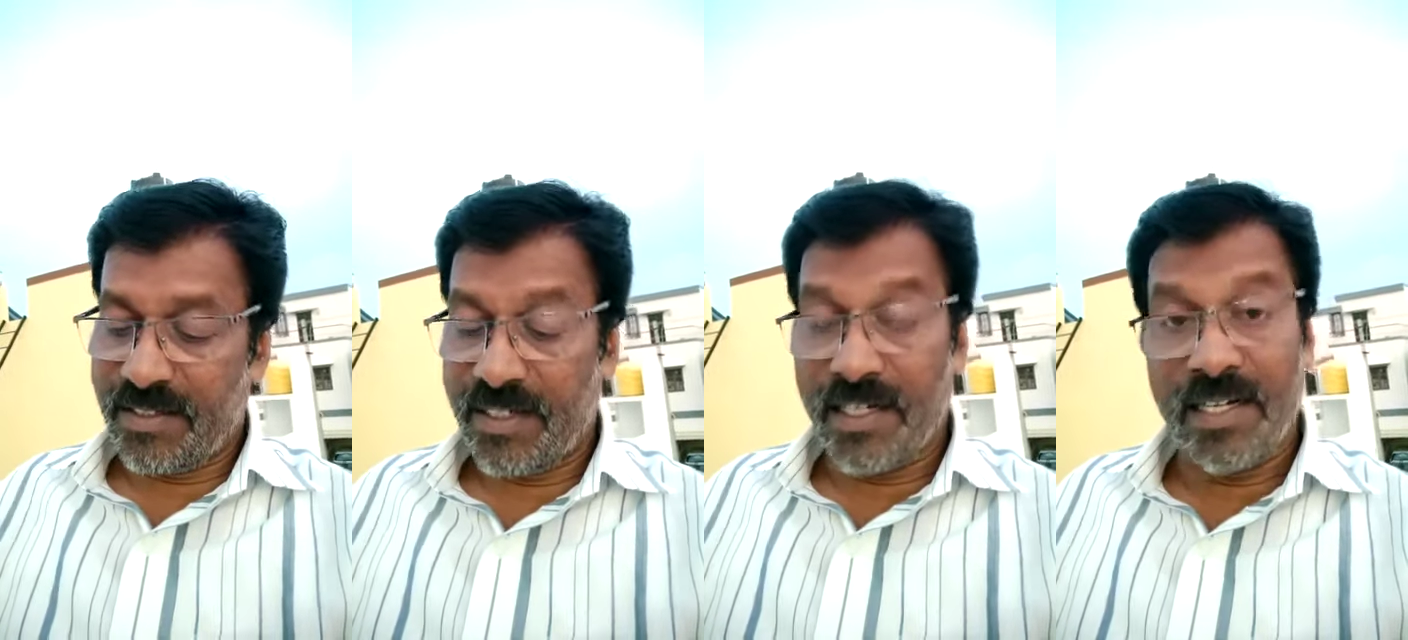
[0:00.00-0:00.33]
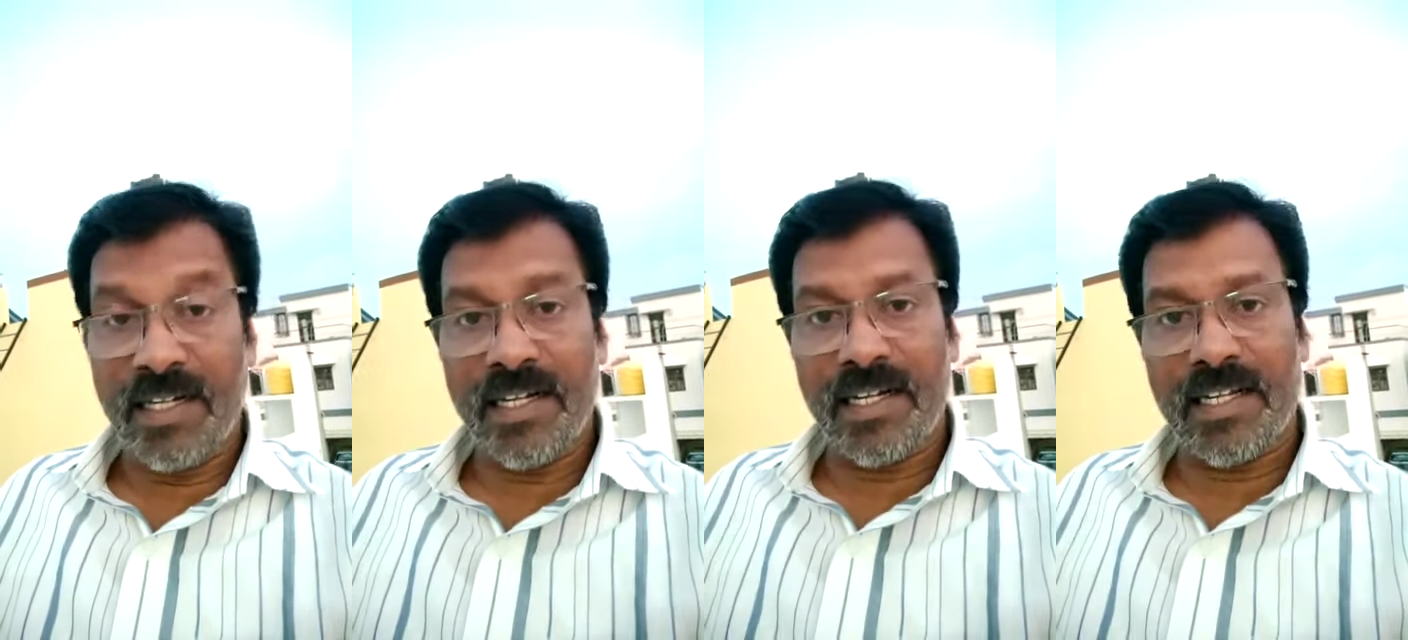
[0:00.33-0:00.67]

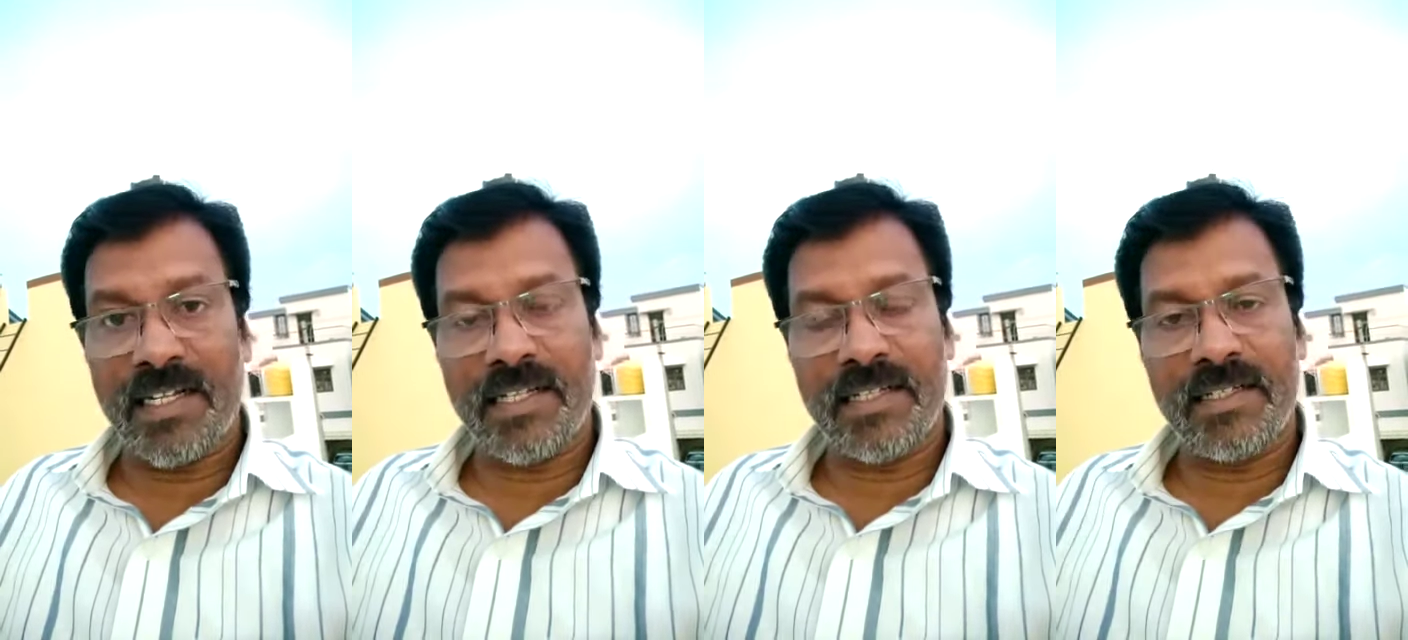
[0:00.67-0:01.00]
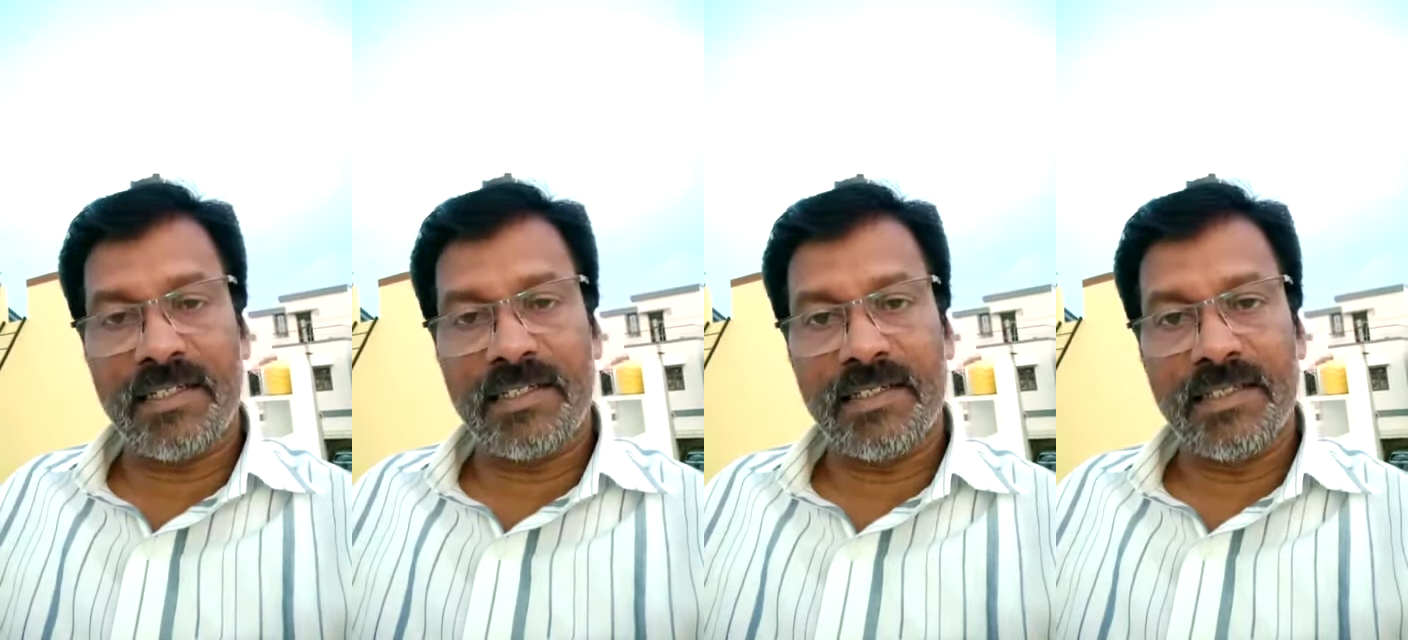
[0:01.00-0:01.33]
Indeed,
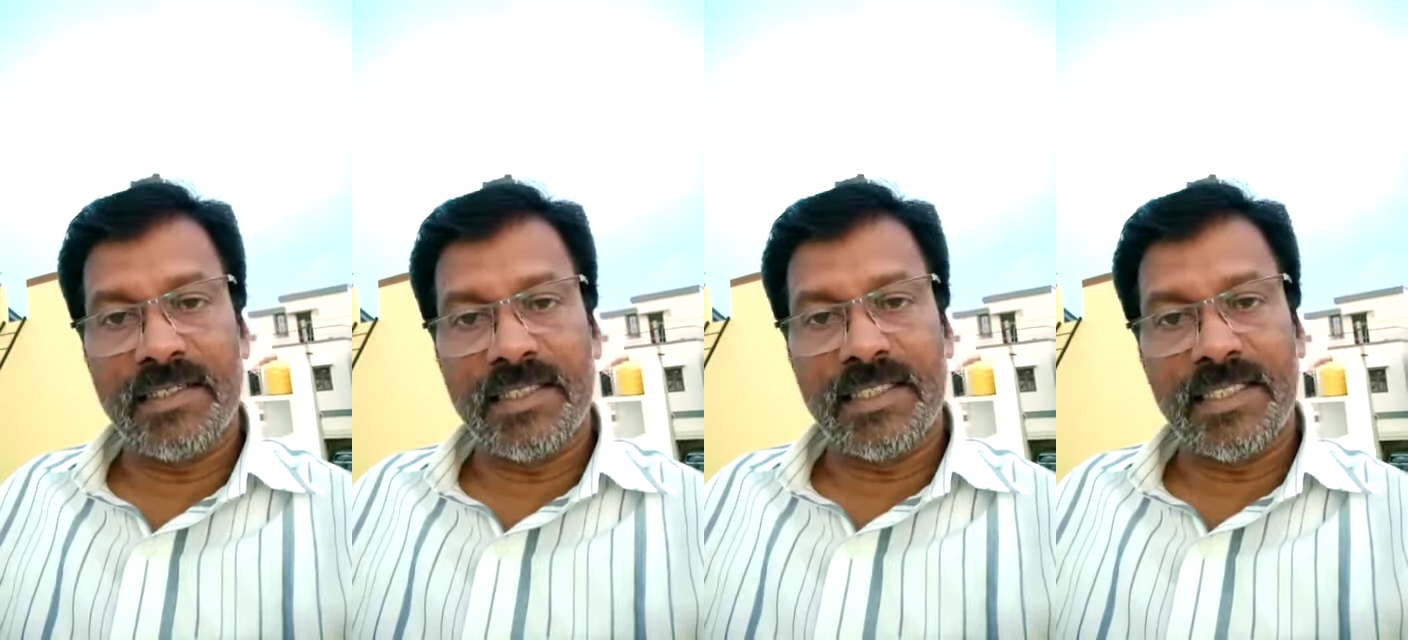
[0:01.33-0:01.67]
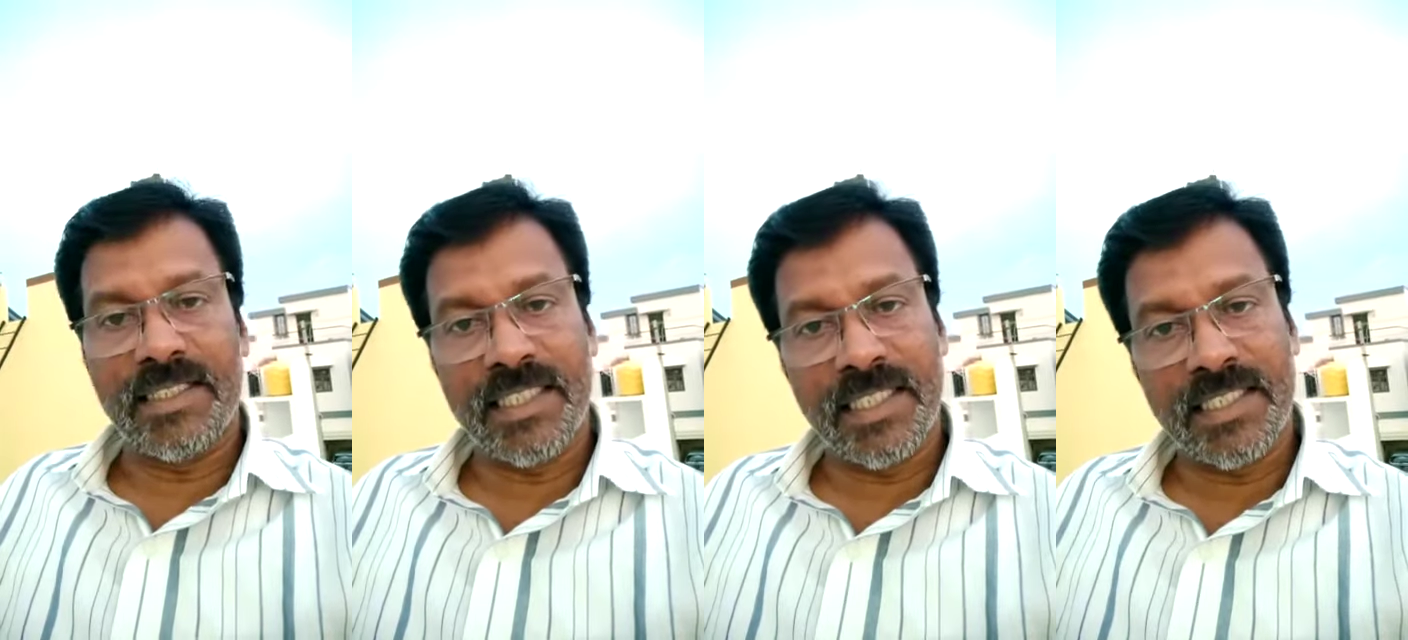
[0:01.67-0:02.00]

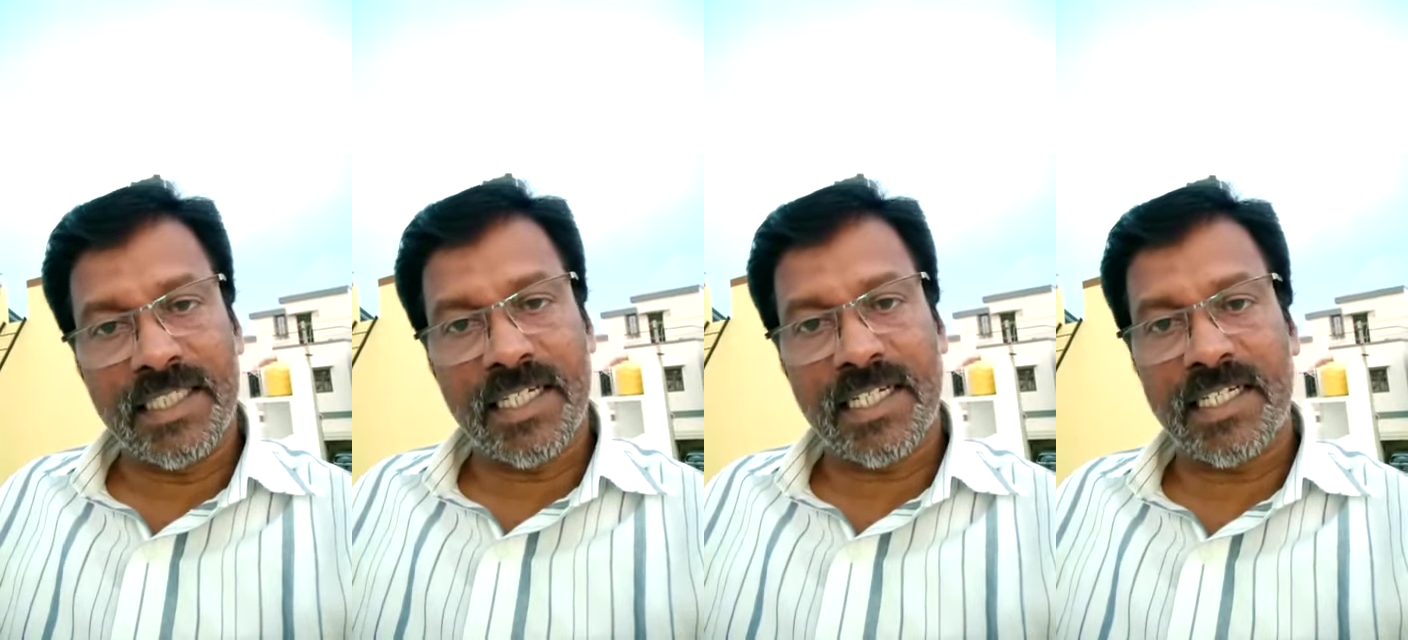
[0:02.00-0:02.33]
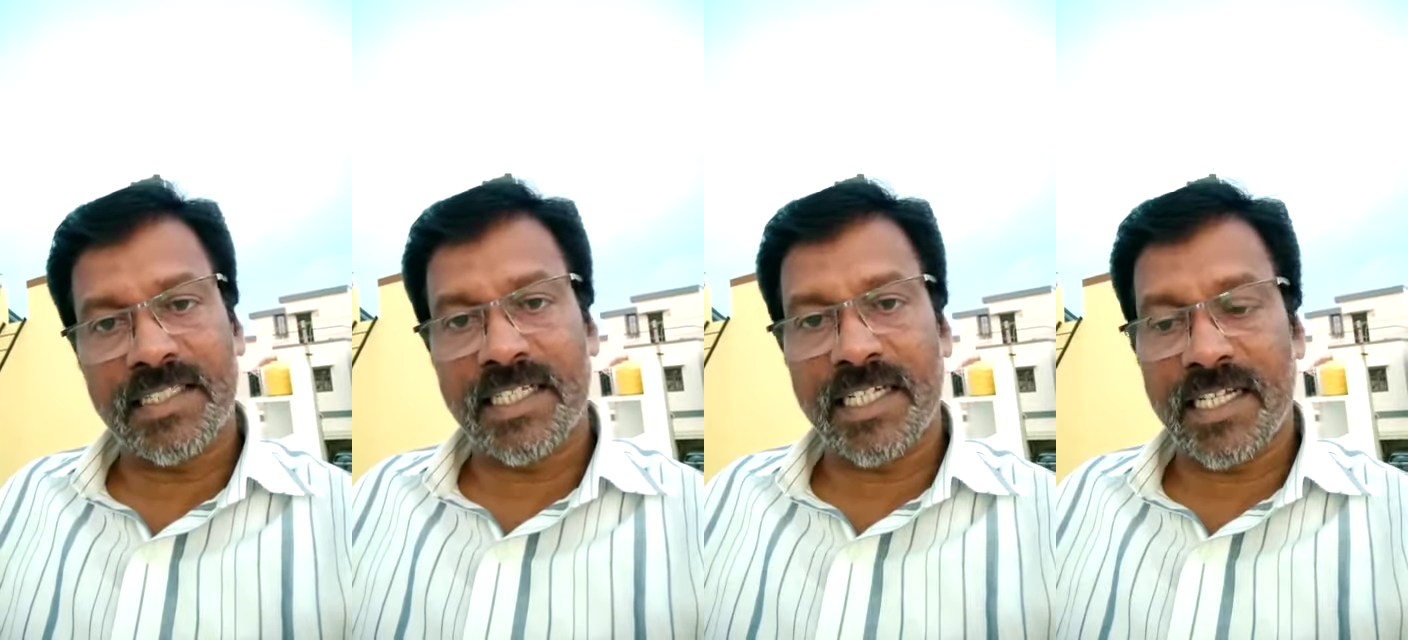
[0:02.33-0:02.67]
Caesar
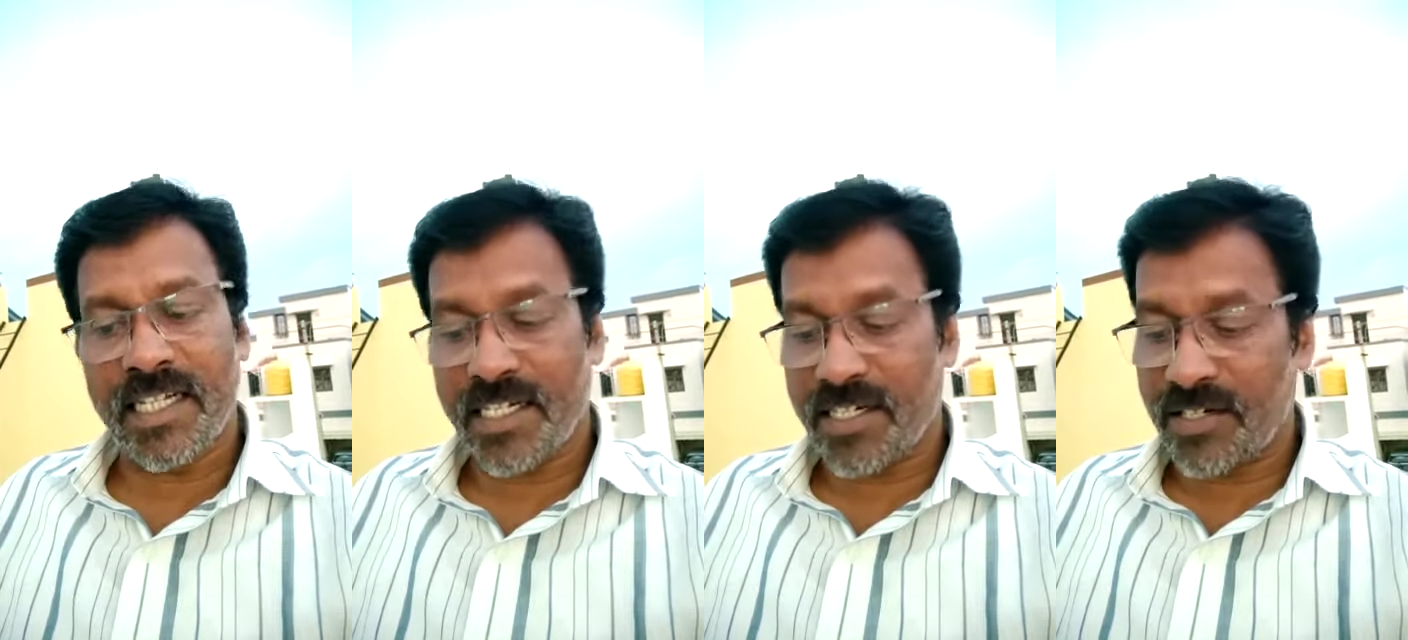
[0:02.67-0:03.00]
is a